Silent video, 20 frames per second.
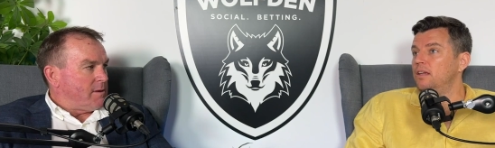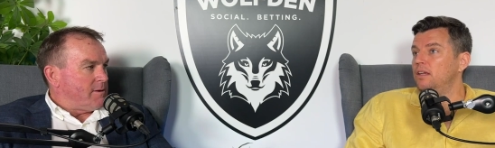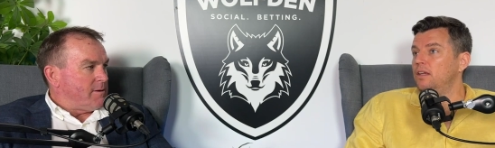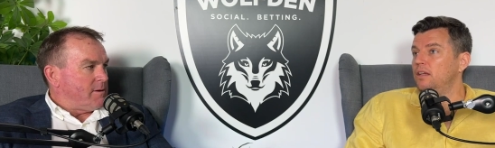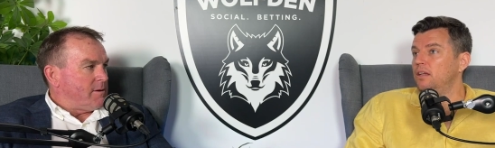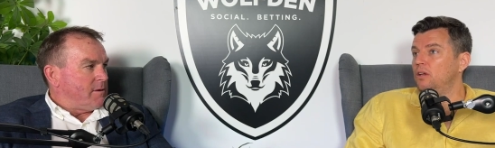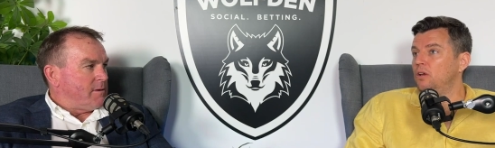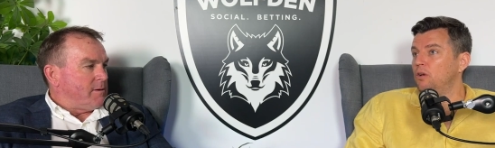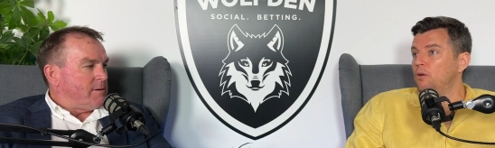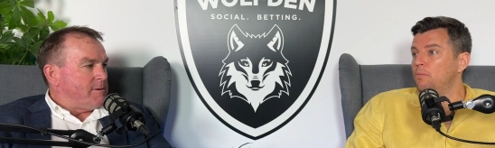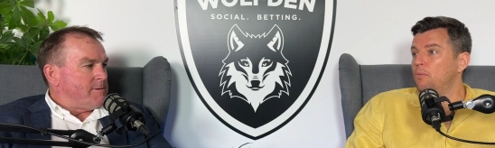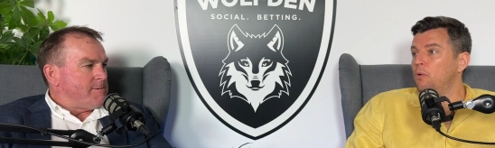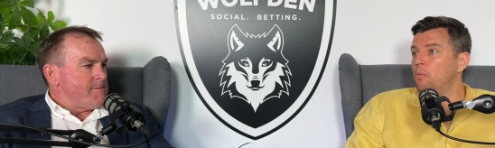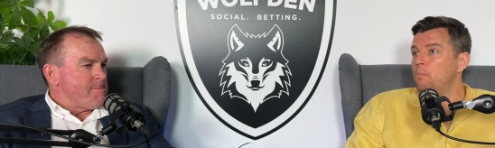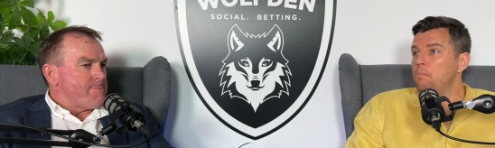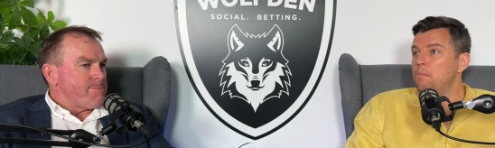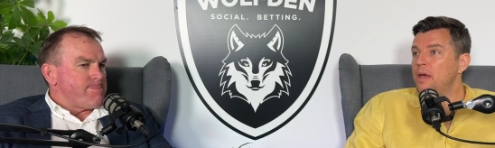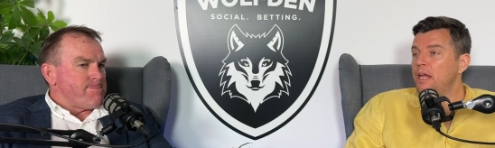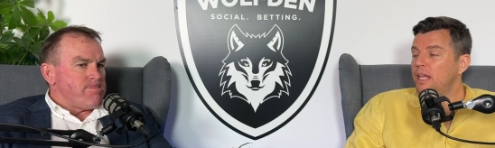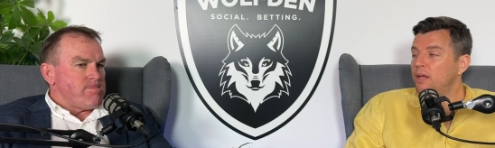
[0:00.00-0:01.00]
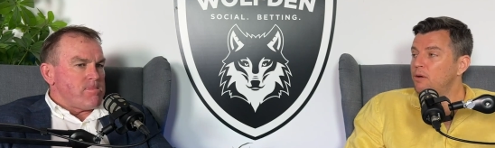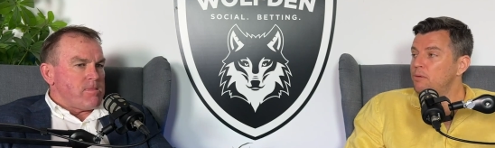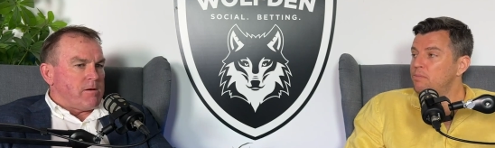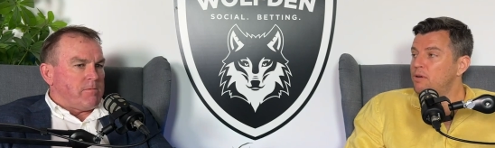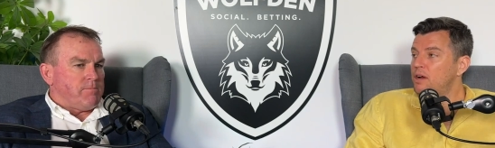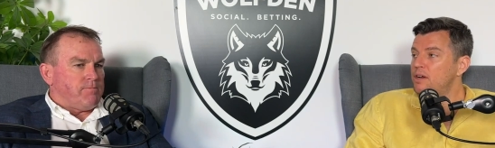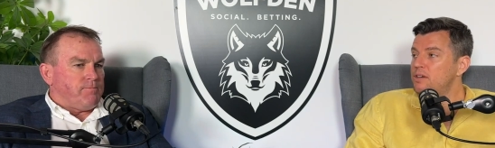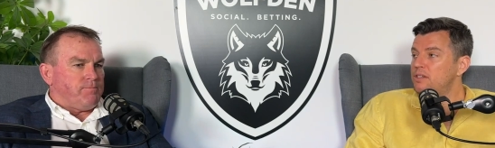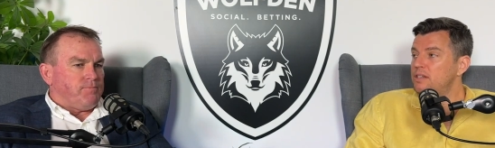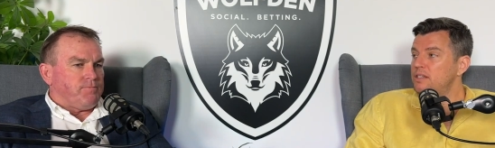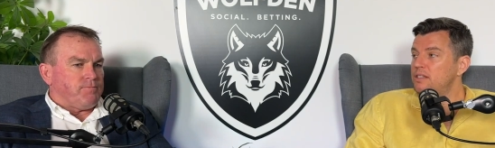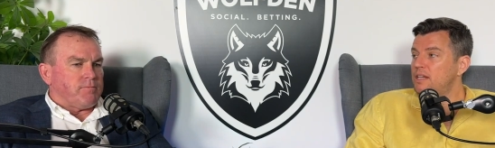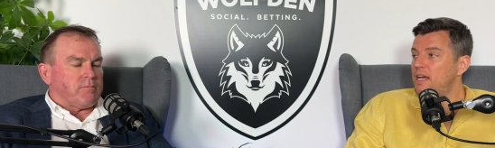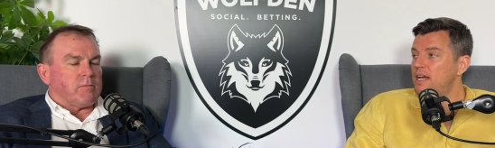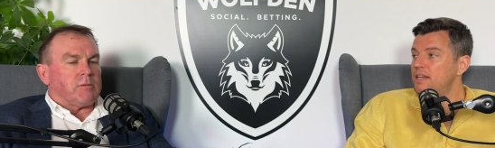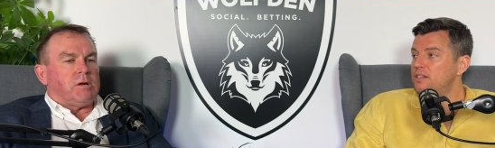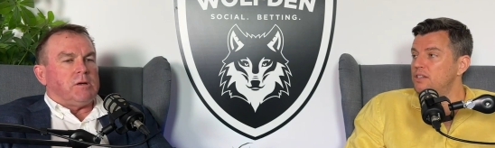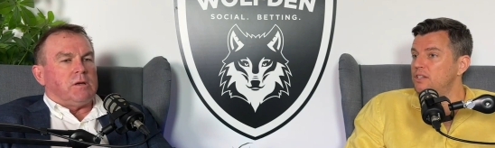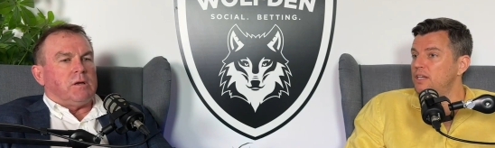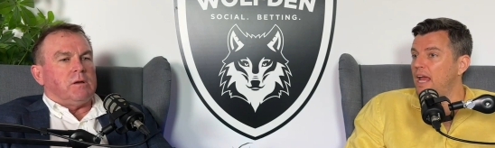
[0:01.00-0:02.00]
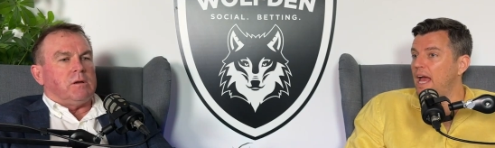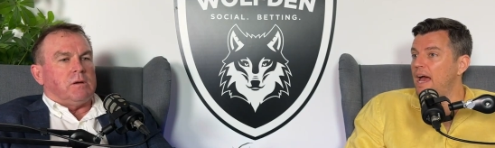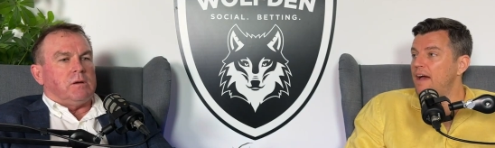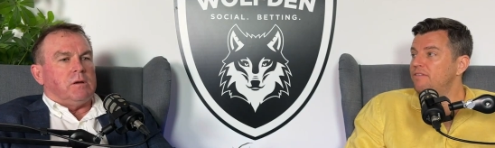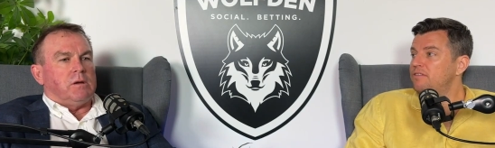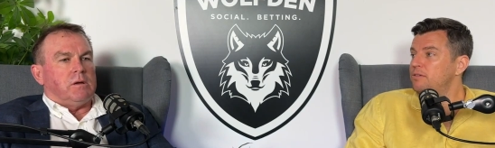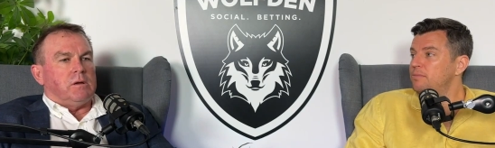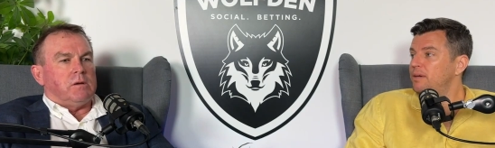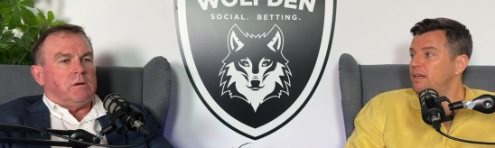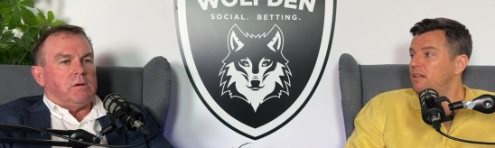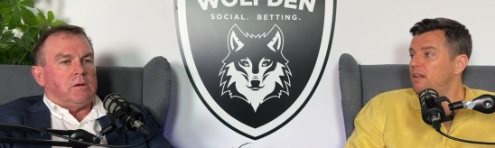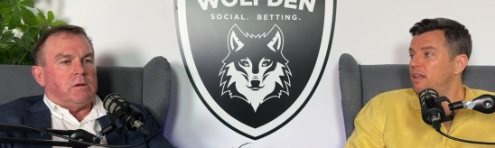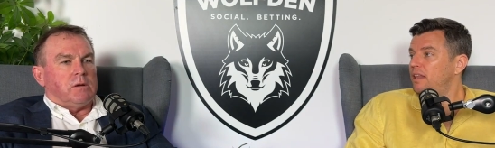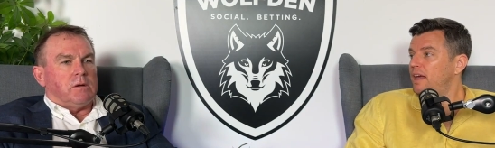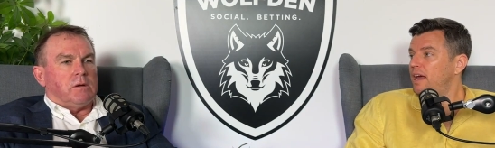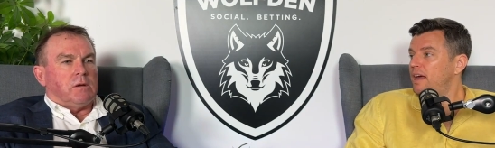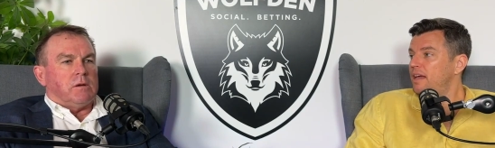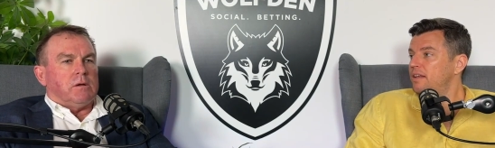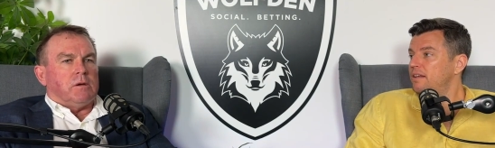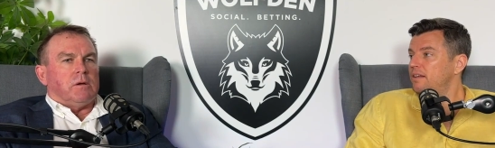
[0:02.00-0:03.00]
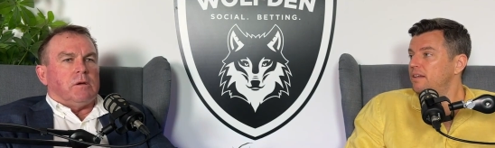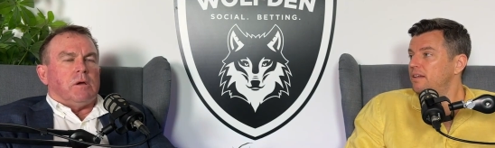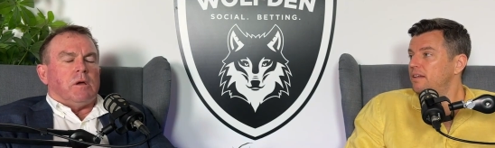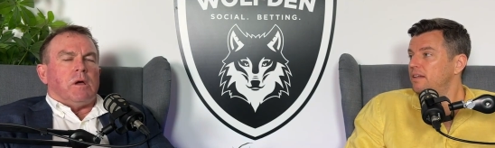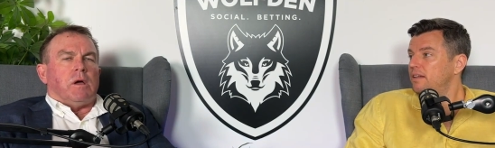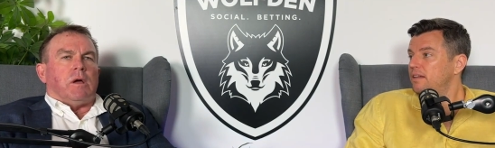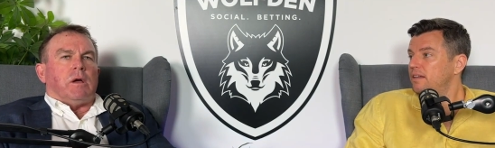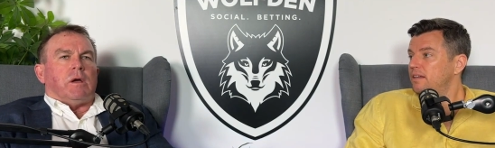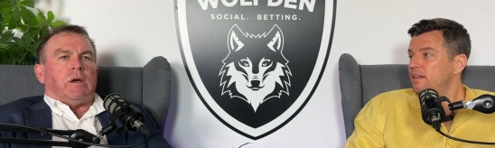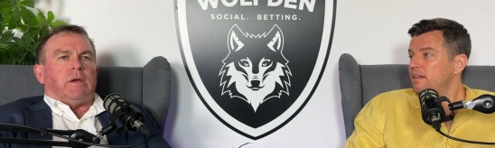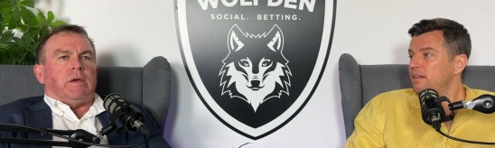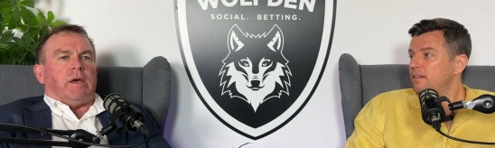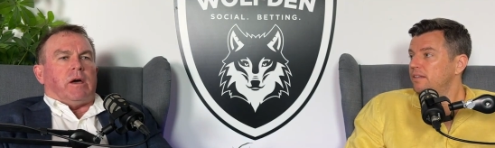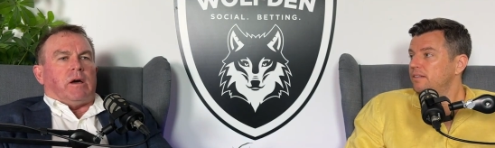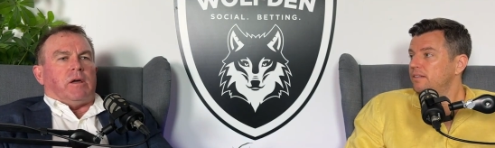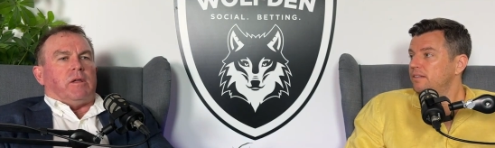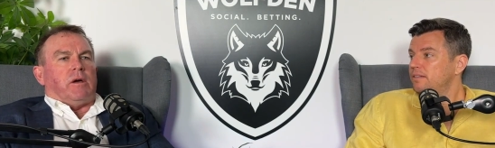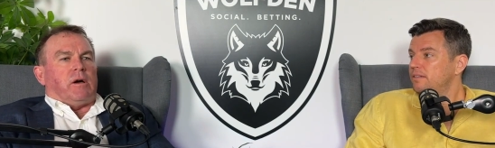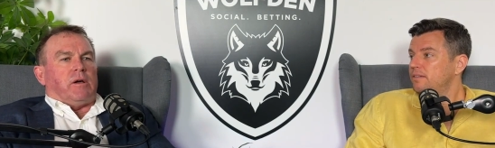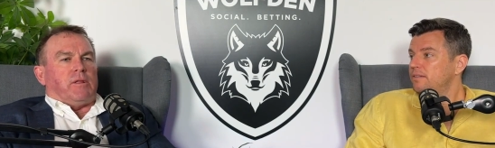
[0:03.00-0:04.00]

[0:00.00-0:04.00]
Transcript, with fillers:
Speaker 1: You got a more mellow approach these days, and do you have to be like that? Yeah, I